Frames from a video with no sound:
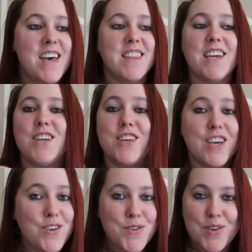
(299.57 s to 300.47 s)
that
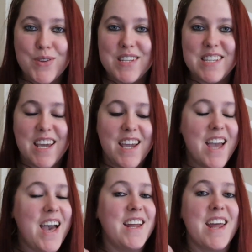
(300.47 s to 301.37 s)
get you through the
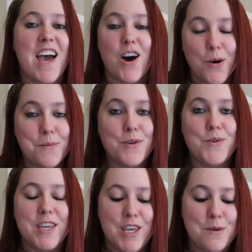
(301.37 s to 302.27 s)
day and help
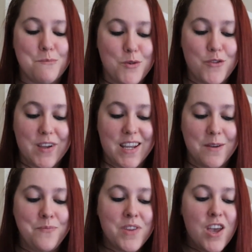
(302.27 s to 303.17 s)
you keep
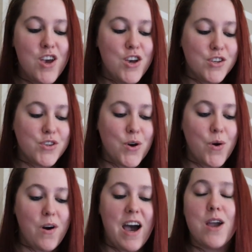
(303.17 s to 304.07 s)
moving.
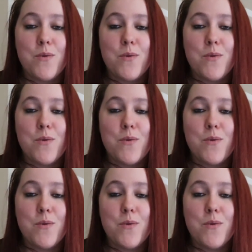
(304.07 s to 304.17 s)
So I